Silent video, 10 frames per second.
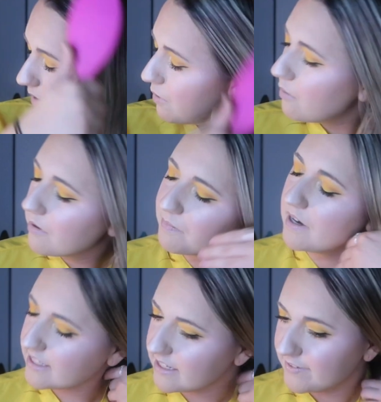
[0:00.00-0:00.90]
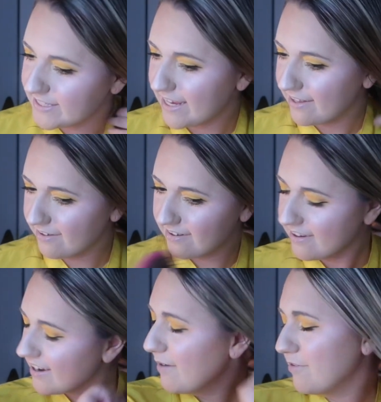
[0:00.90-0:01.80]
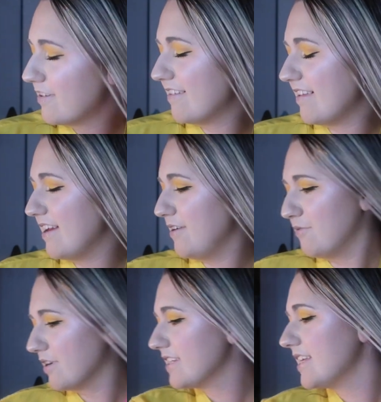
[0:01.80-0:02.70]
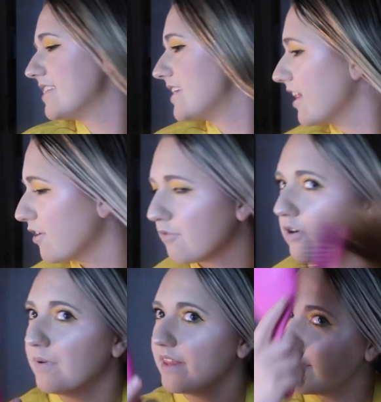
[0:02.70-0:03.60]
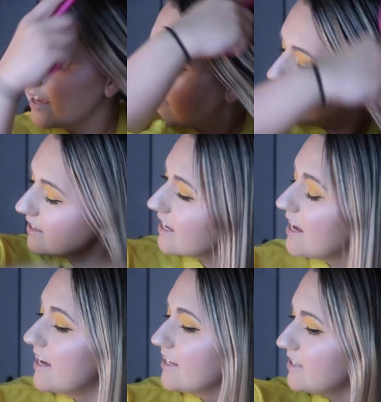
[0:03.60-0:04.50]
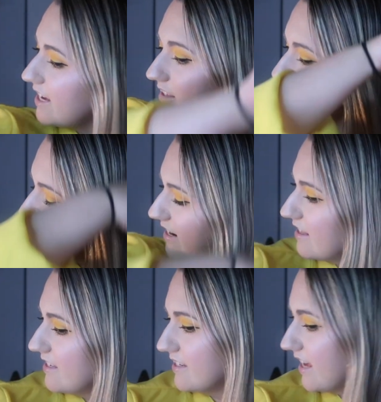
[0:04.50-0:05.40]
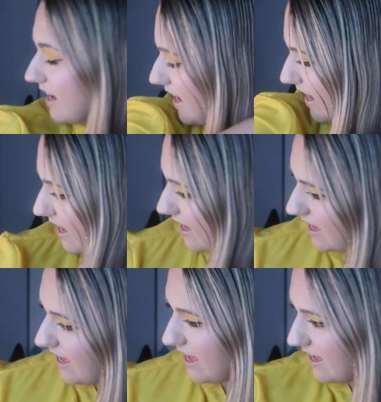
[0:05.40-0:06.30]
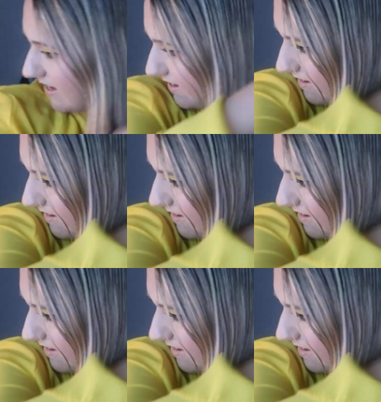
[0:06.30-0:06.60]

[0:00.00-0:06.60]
I'm almost positive it's Taylor. Okay, I'm just gonna say it. We're gonna say it's Taylor and roll with it. Anyways, so Taylor is dating this guy, and